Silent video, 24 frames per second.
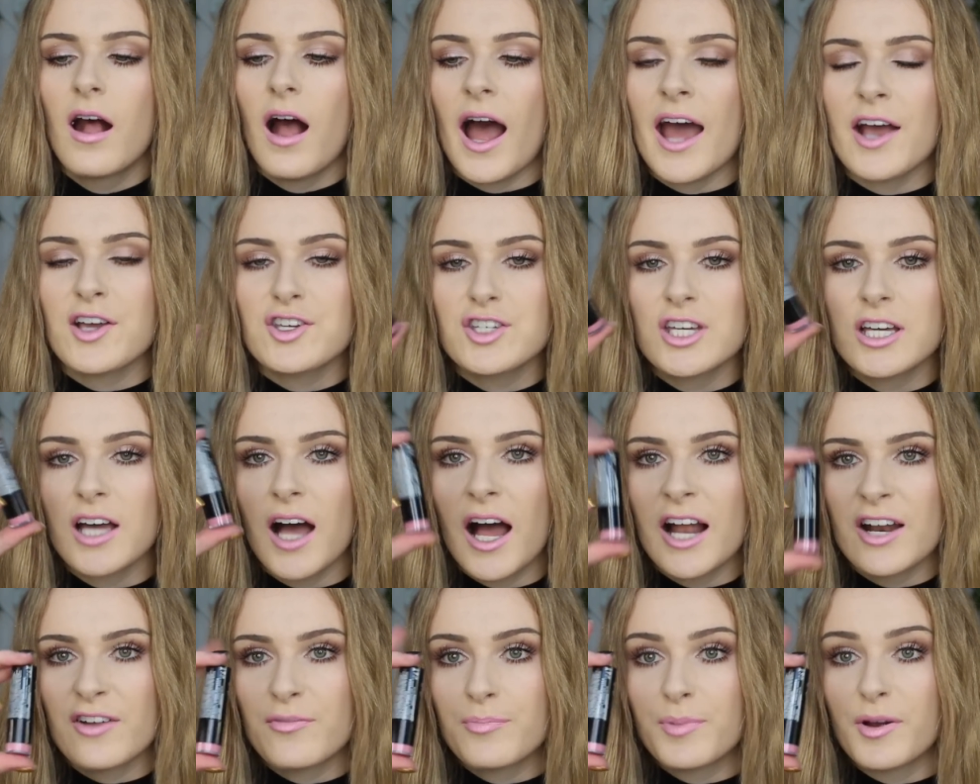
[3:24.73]
I actually
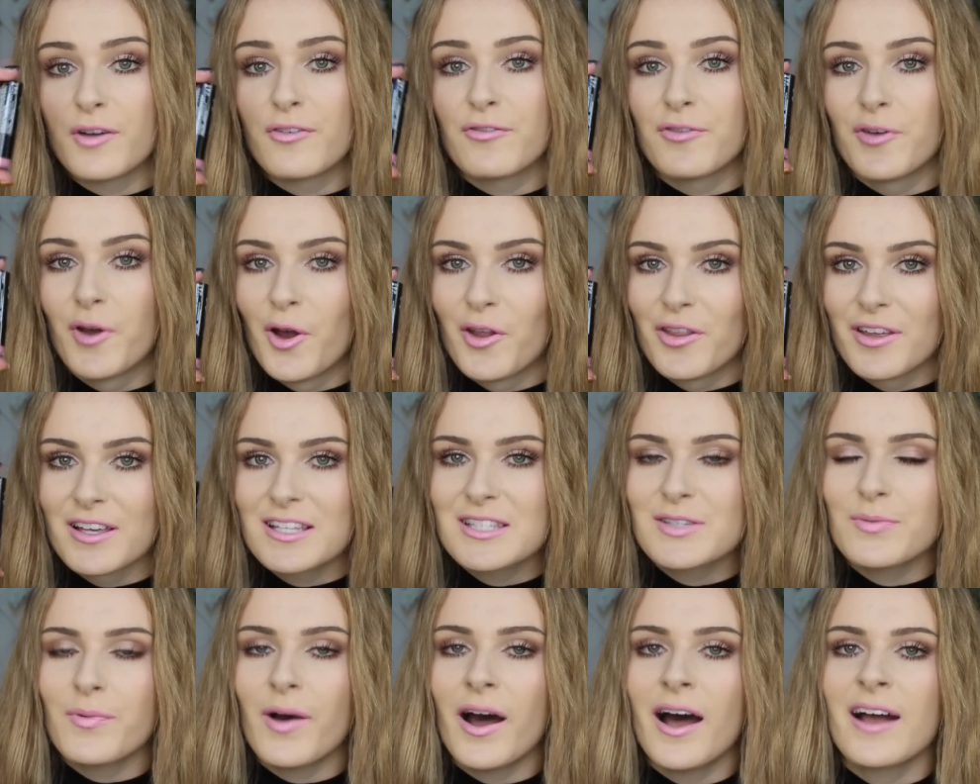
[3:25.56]
kind of prefer
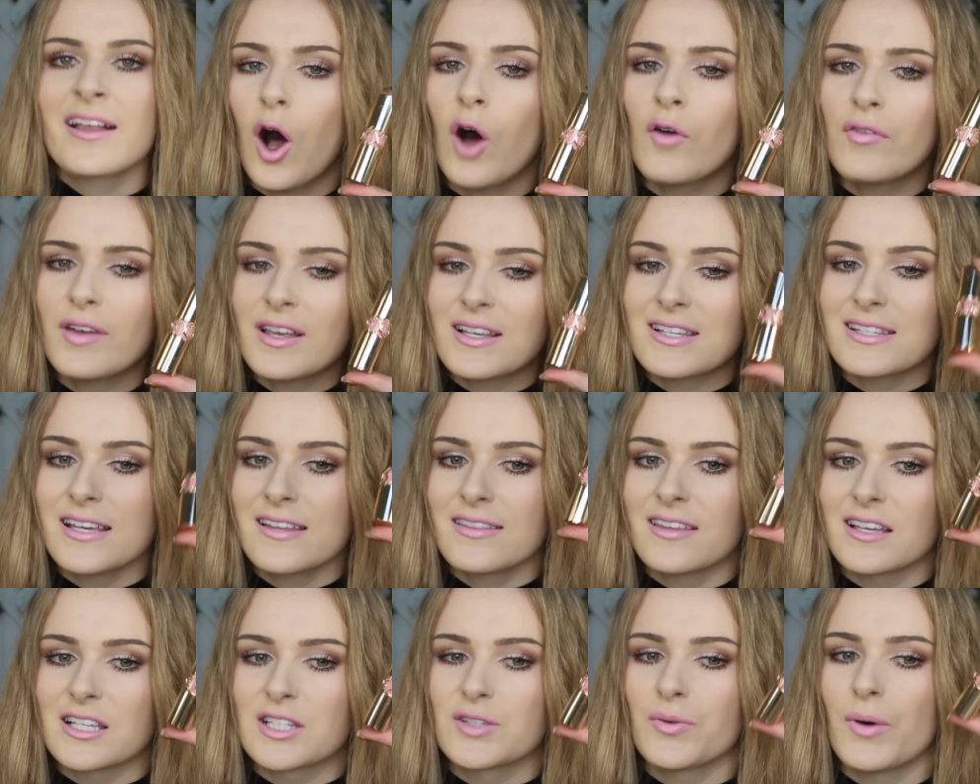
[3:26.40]
this one.
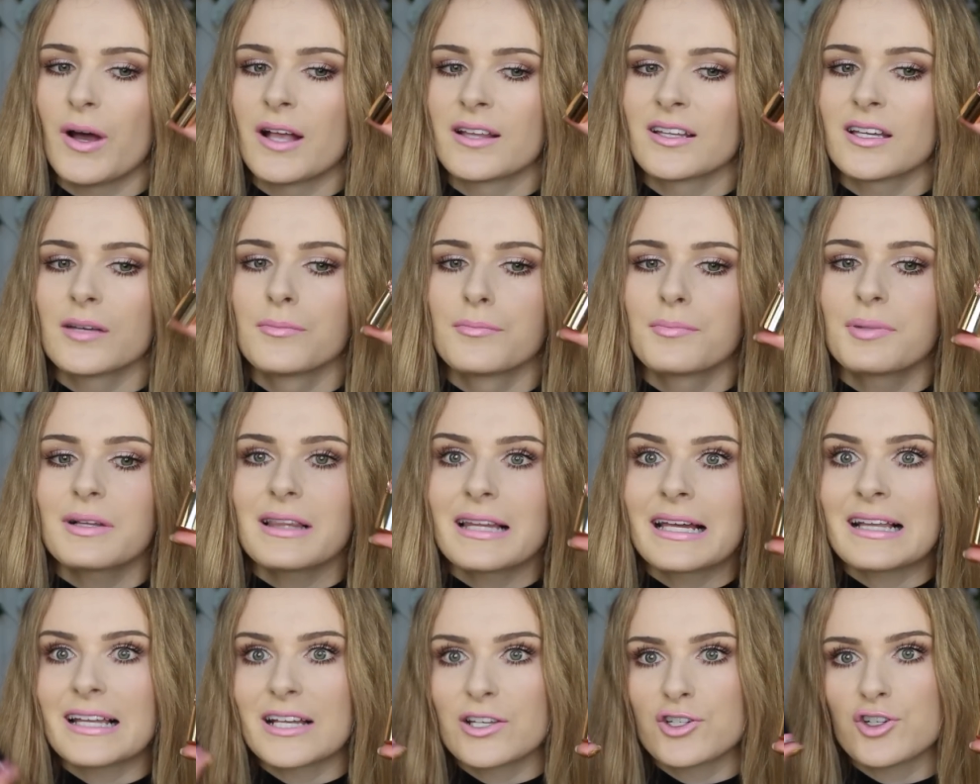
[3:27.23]
Obviously this one
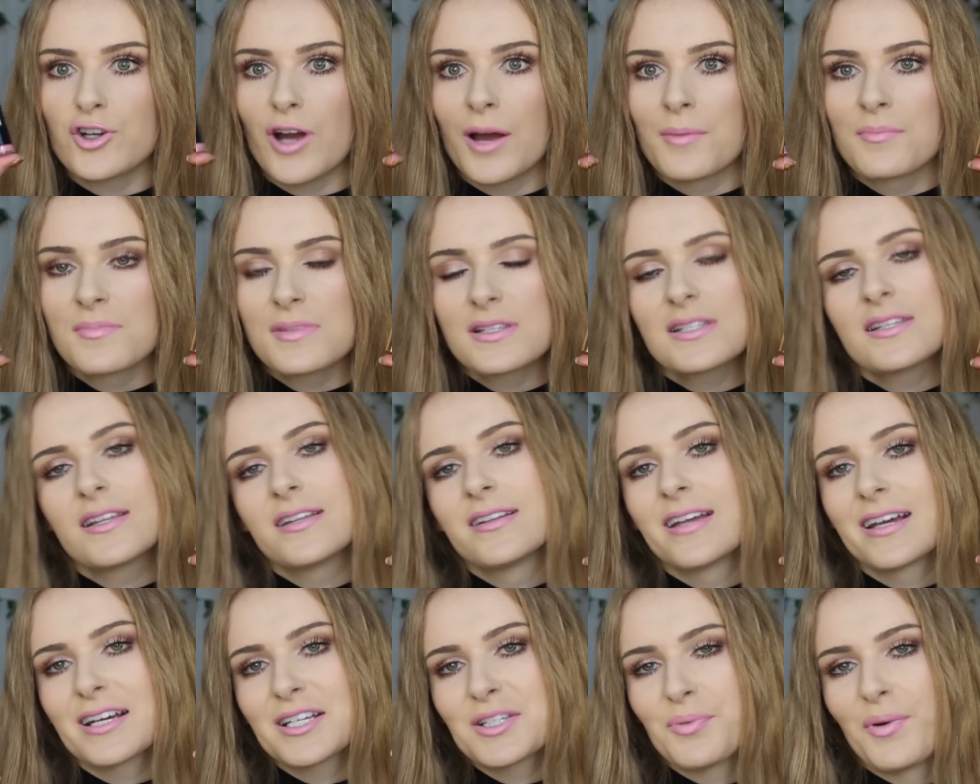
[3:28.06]
completely trumps the
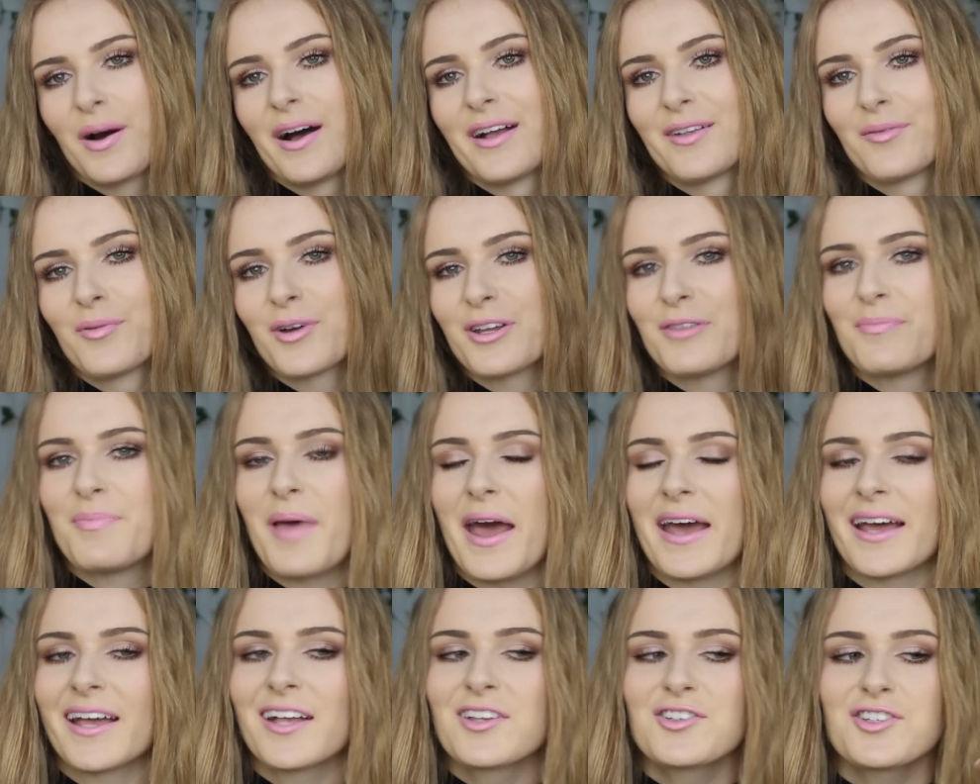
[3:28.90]
next one with
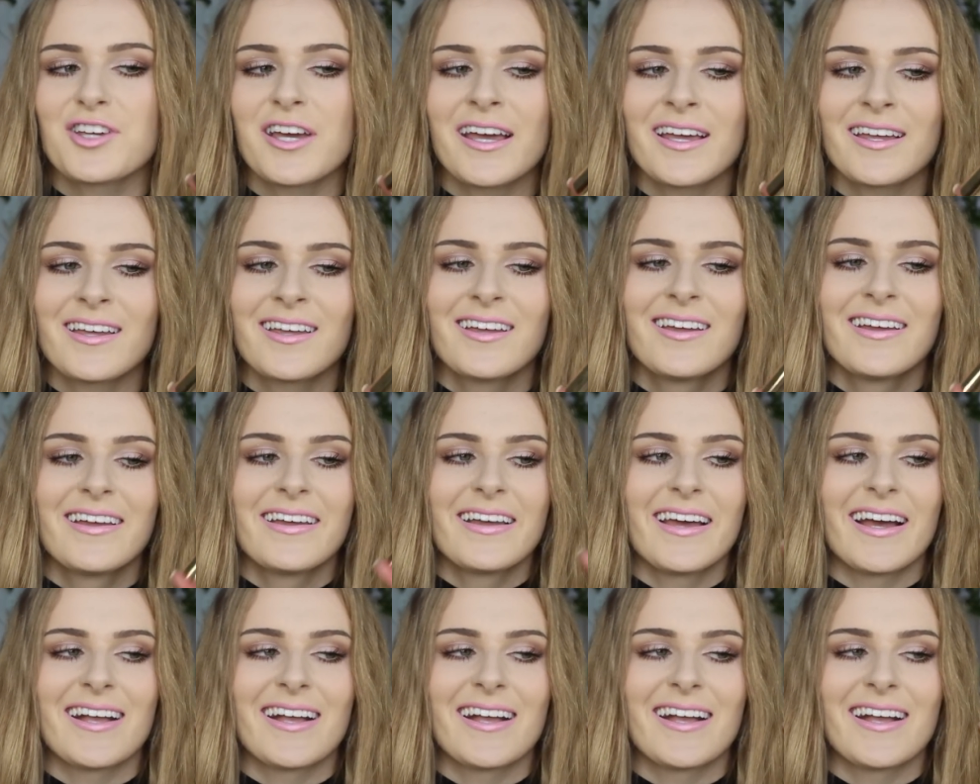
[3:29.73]
packaging.